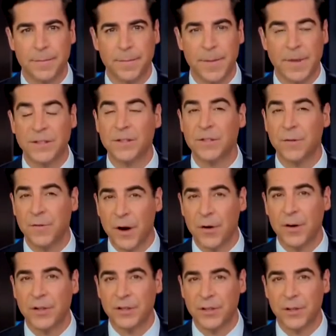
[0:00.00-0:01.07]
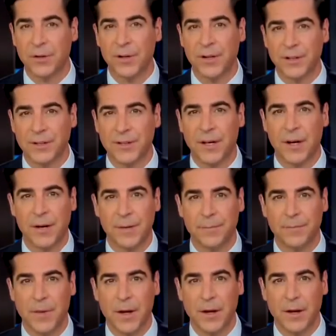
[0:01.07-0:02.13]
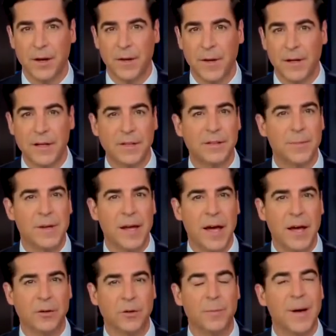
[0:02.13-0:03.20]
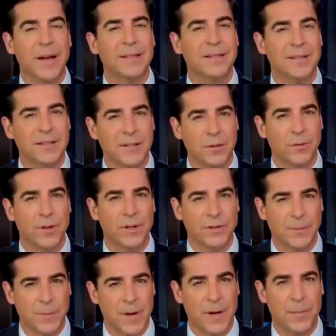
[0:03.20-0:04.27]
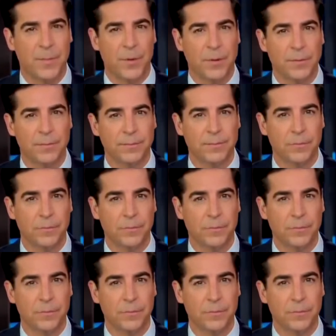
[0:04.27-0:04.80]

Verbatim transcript: This is a very serious time that needs to be handled by serious people.